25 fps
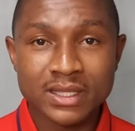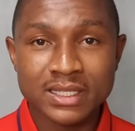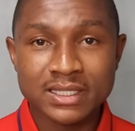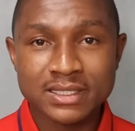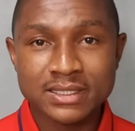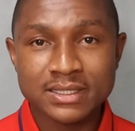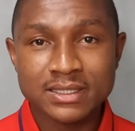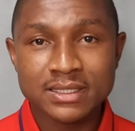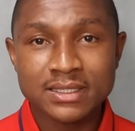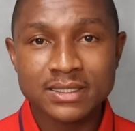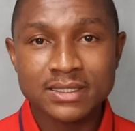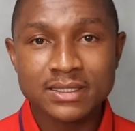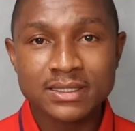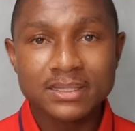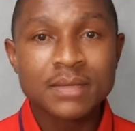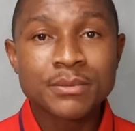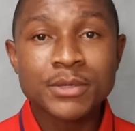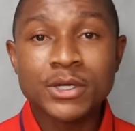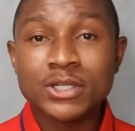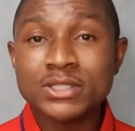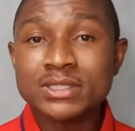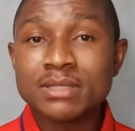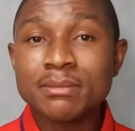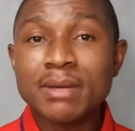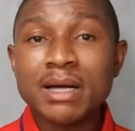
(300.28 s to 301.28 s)
this?
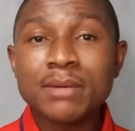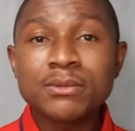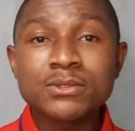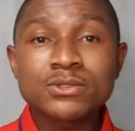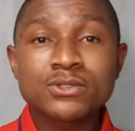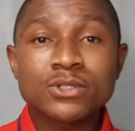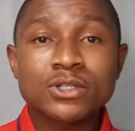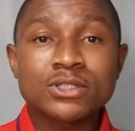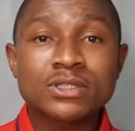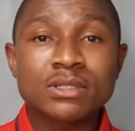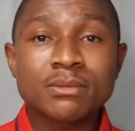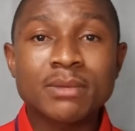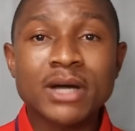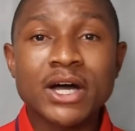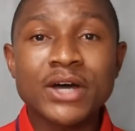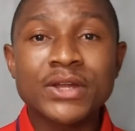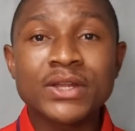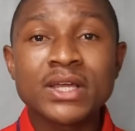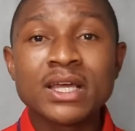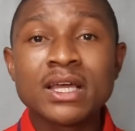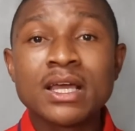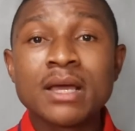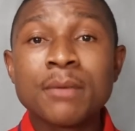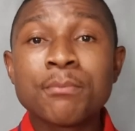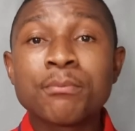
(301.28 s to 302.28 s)
Because the Bible talks
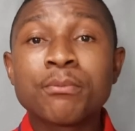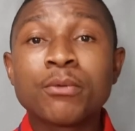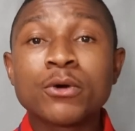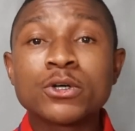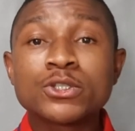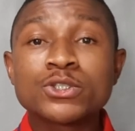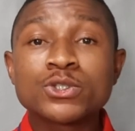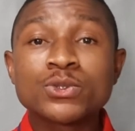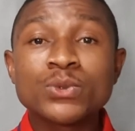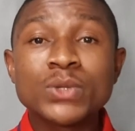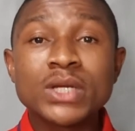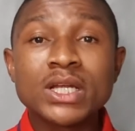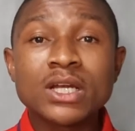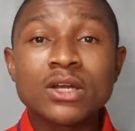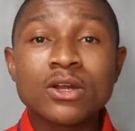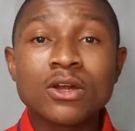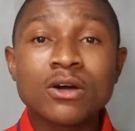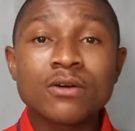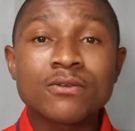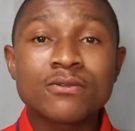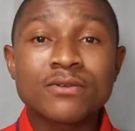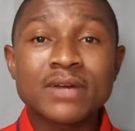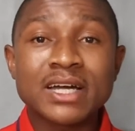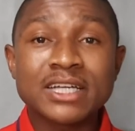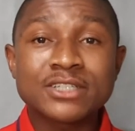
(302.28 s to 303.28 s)
about pursuing
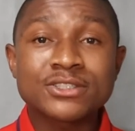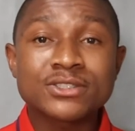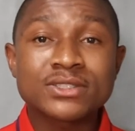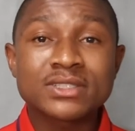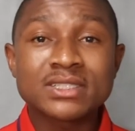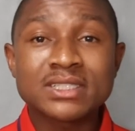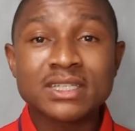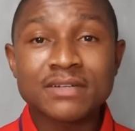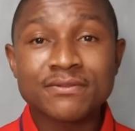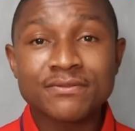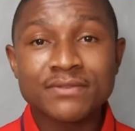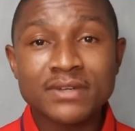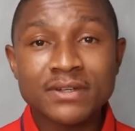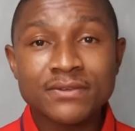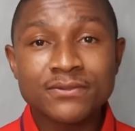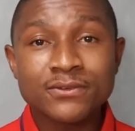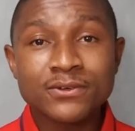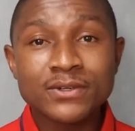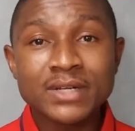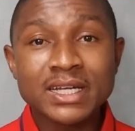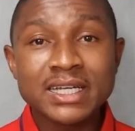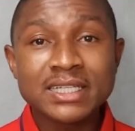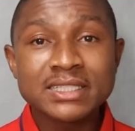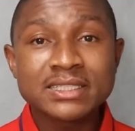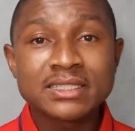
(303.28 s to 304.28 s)
love, righteousness, and
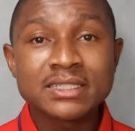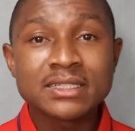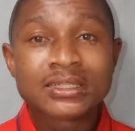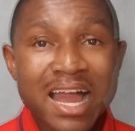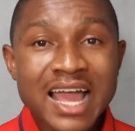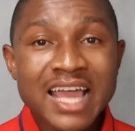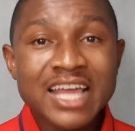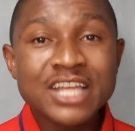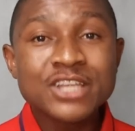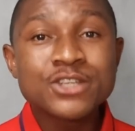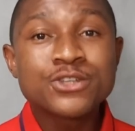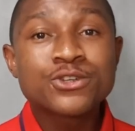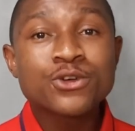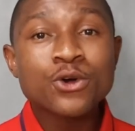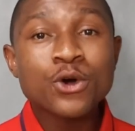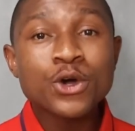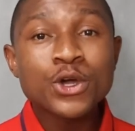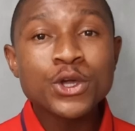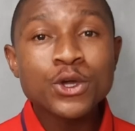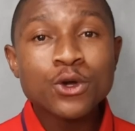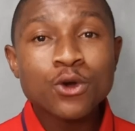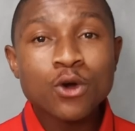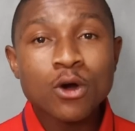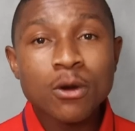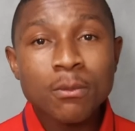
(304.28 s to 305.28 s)
faithfulness,
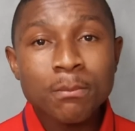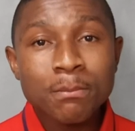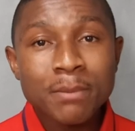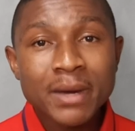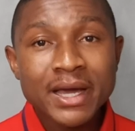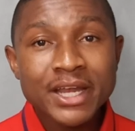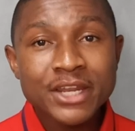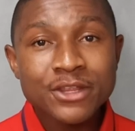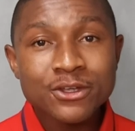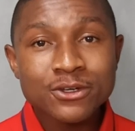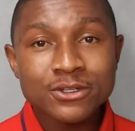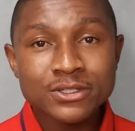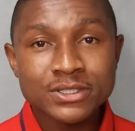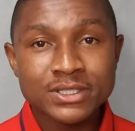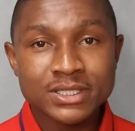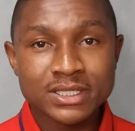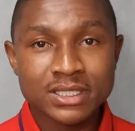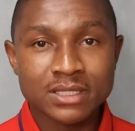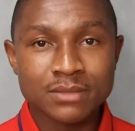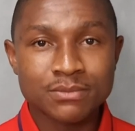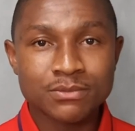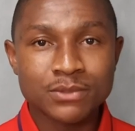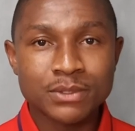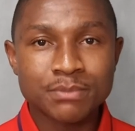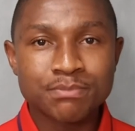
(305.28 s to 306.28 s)
enjoying
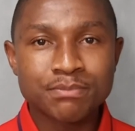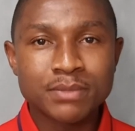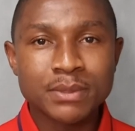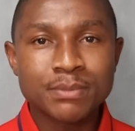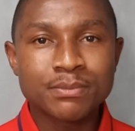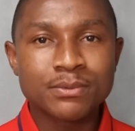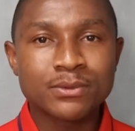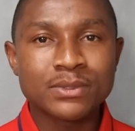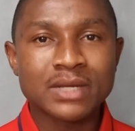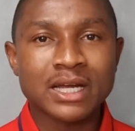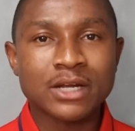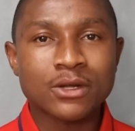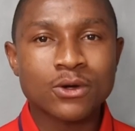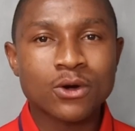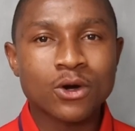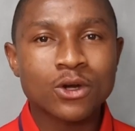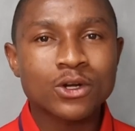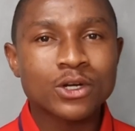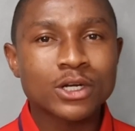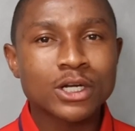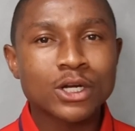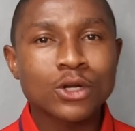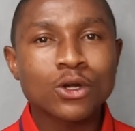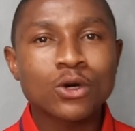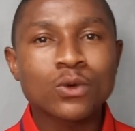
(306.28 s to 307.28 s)
companionship with people that call
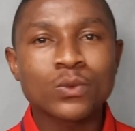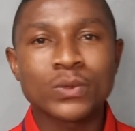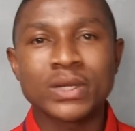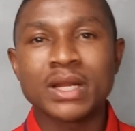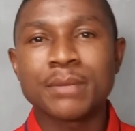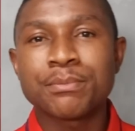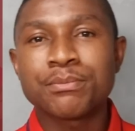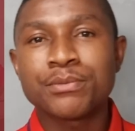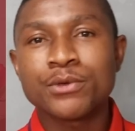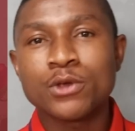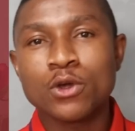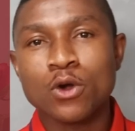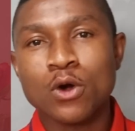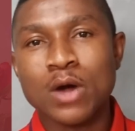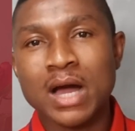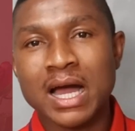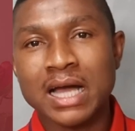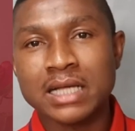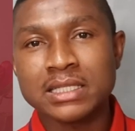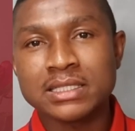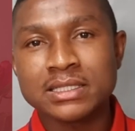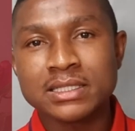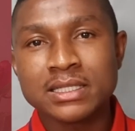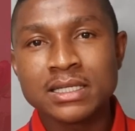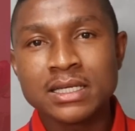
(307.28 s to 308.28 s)
on the Lord with a pure
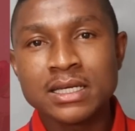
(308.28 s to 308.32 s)
heart.